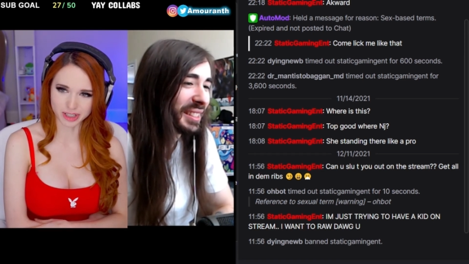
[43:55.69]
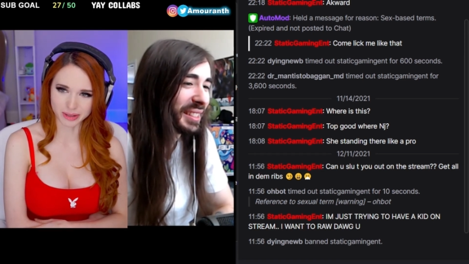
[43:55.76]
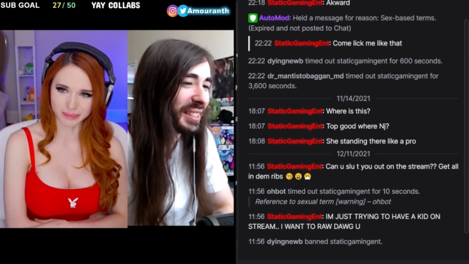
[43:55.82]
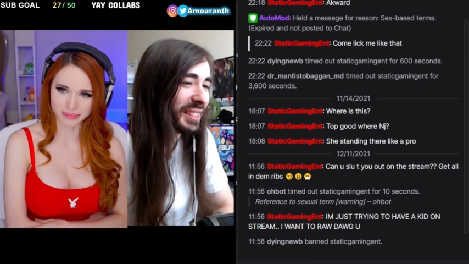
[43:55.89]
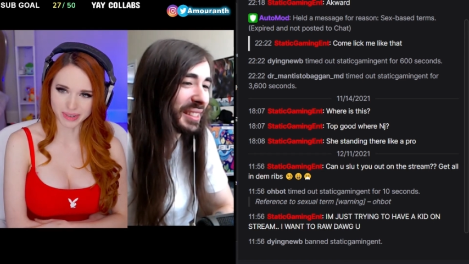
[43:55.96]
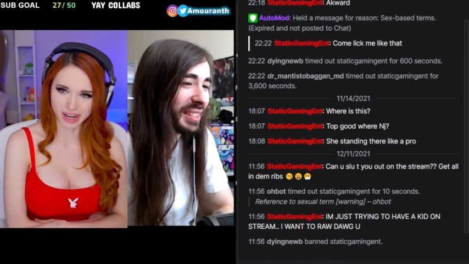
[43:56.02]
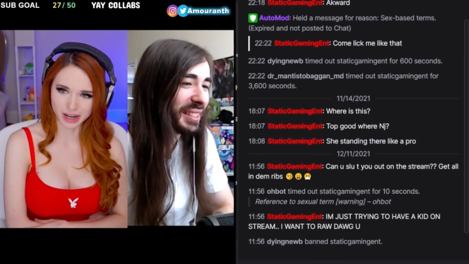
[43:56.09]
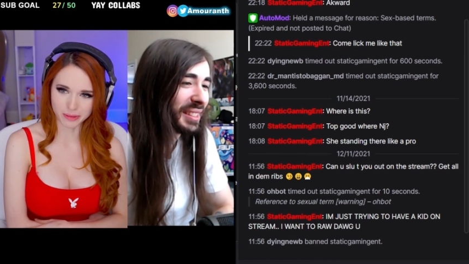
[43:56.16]
Speaker 1: I
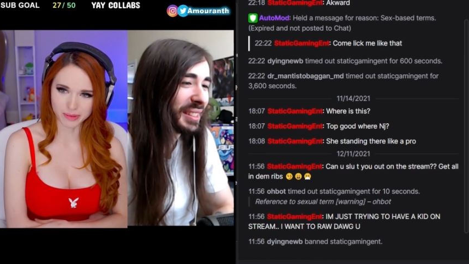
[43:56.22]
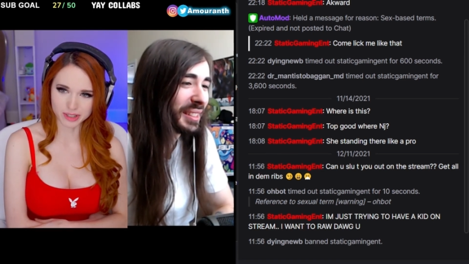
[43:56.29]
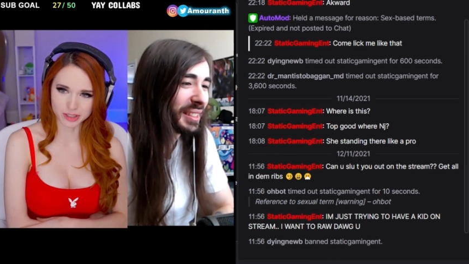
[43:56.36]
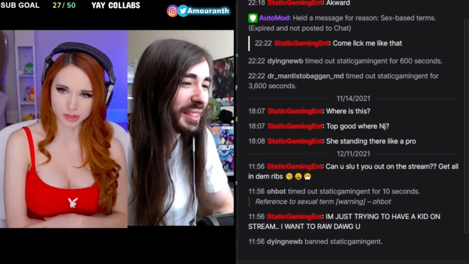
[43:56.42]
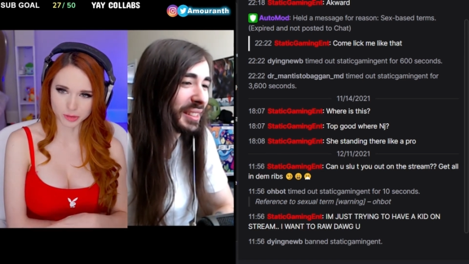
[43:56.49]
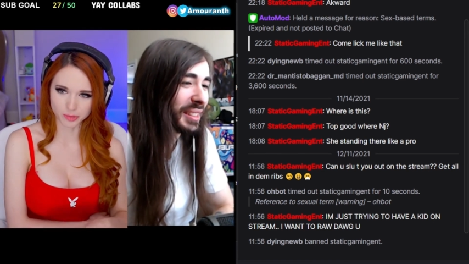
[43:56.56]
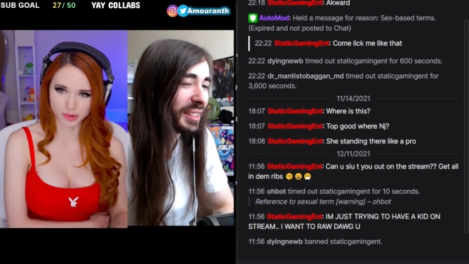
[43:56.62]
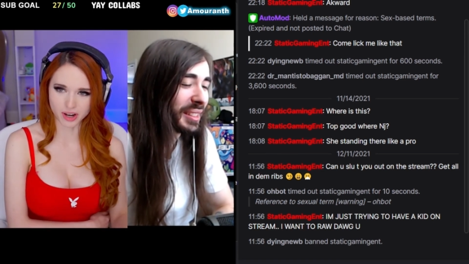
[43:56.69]
want to
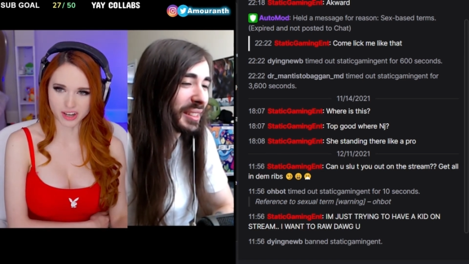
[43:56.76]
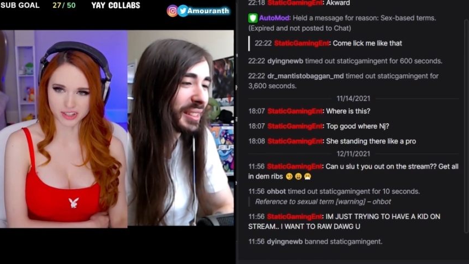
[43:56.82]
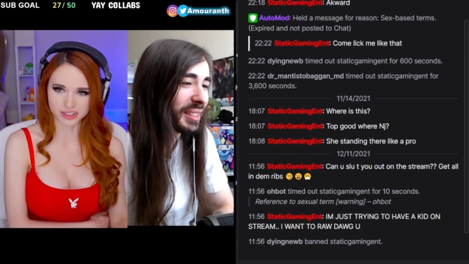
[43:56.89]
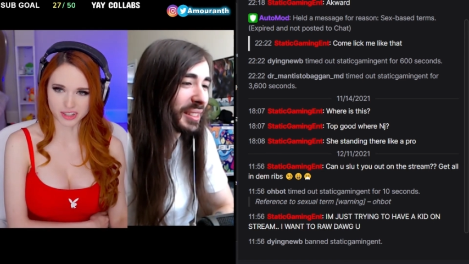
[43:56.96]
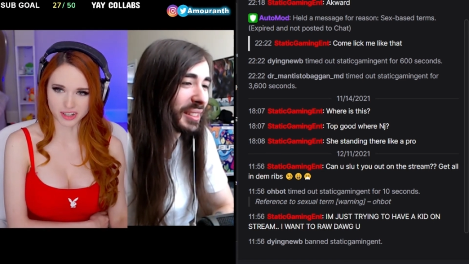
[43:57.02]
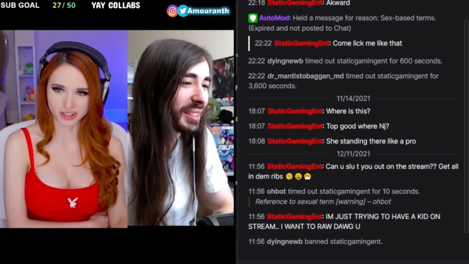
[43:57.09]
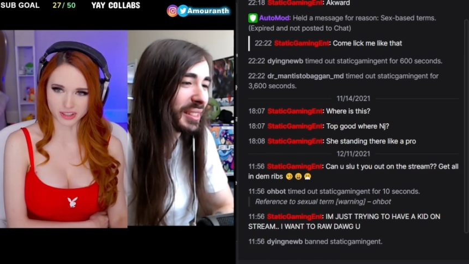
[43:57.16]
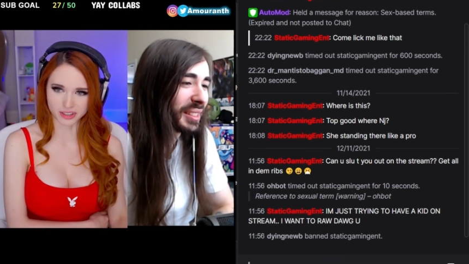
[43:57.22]
raw dog
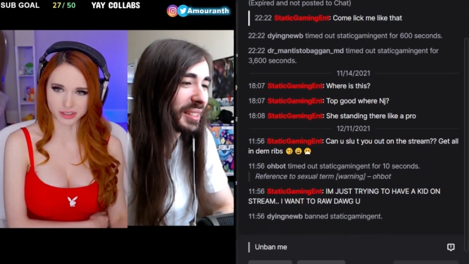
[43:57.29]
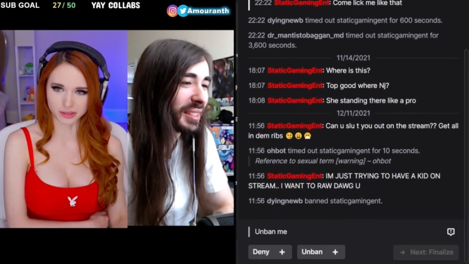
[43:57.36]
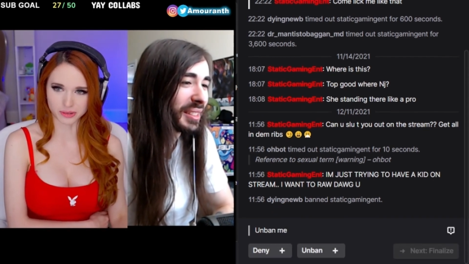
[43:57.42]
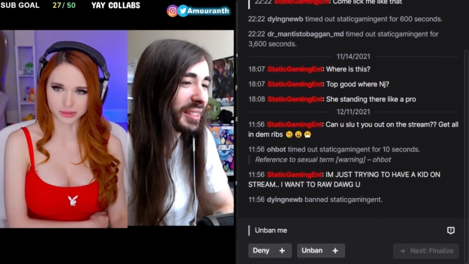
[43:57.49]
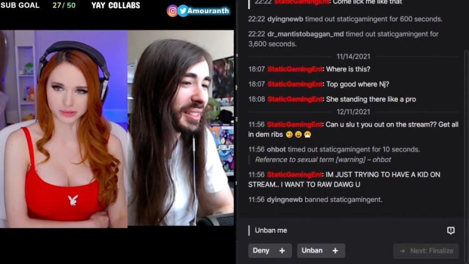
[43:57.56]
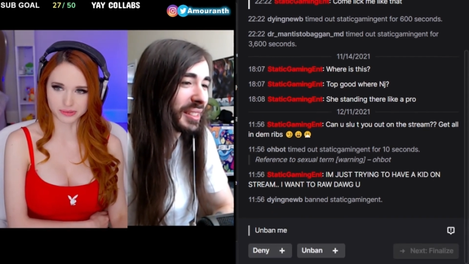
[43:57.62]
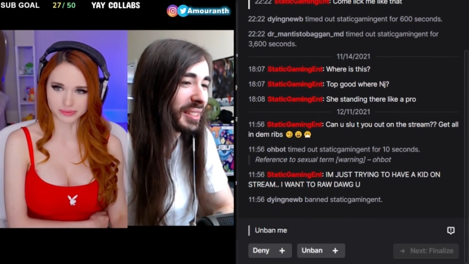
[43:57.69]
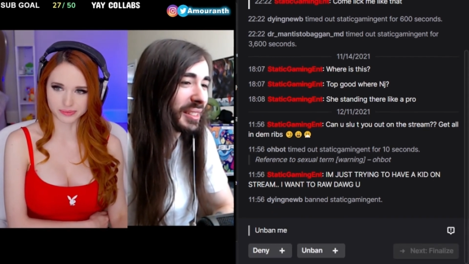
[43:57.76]
you.
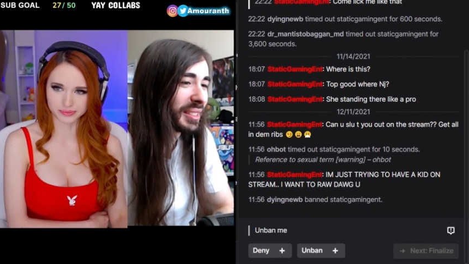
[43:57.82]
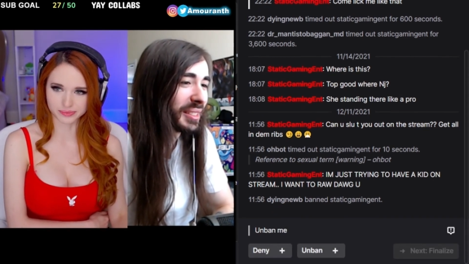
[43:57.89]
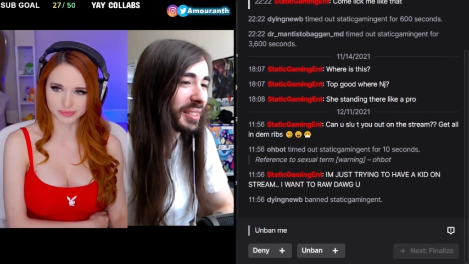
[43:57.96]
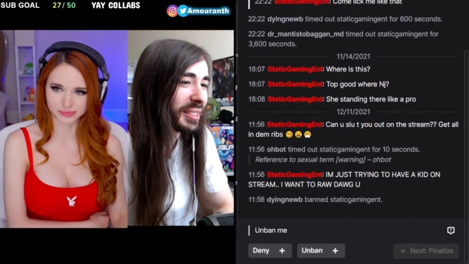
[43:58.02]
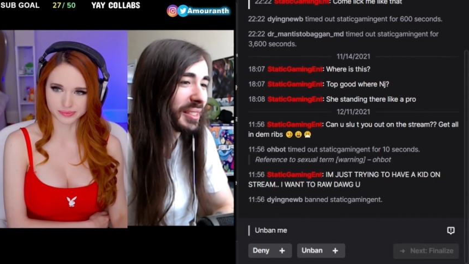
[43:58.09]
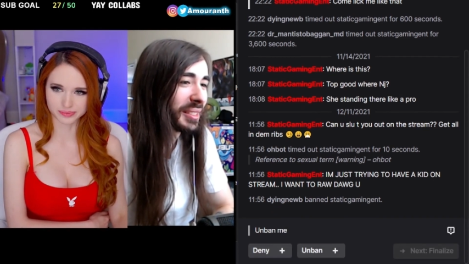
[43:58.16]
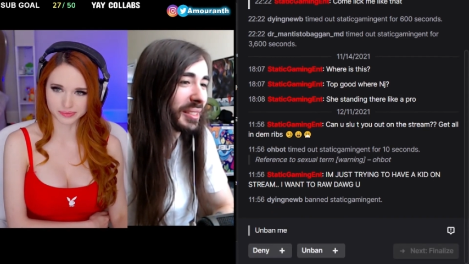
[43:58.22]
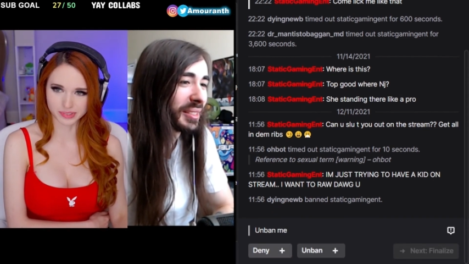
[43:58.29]

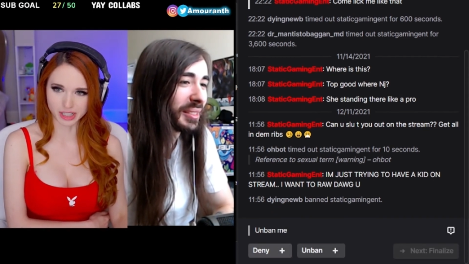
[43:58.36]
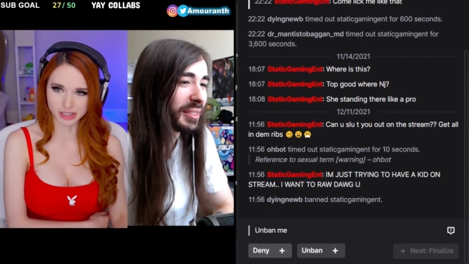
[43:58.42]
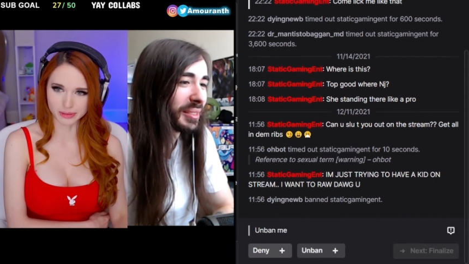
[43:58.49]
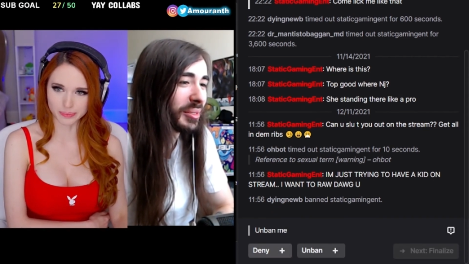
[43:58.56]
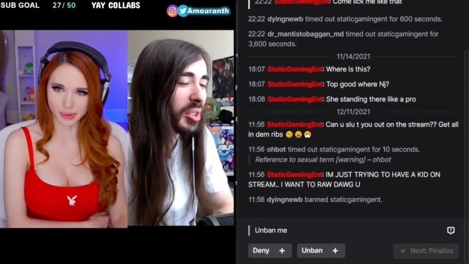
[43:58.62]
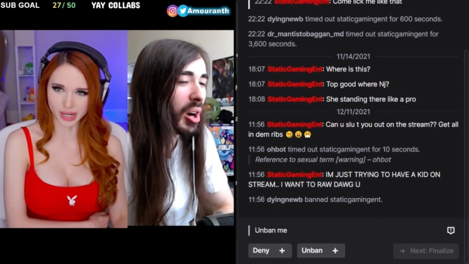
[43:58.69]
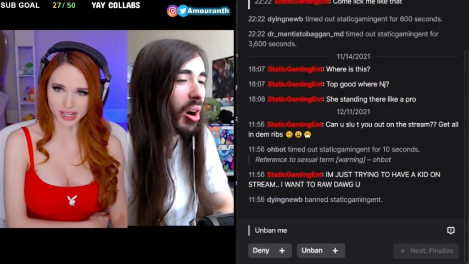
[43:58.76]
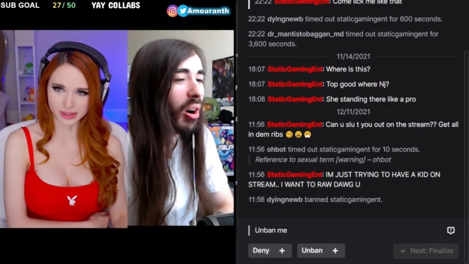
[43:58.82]

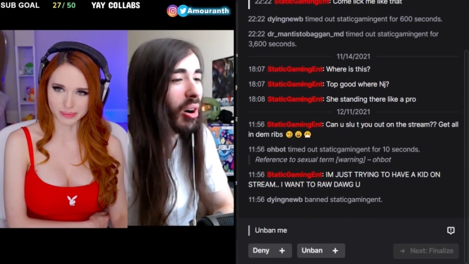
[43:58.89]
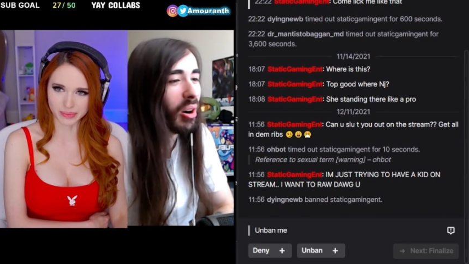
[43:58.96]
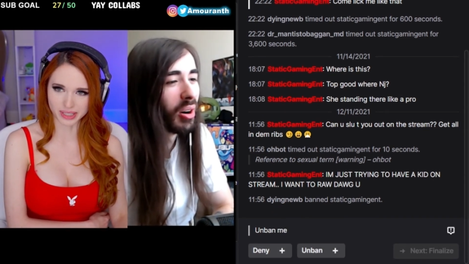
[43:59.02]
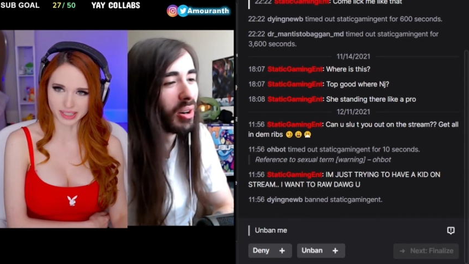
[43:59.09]
Unban oh. me.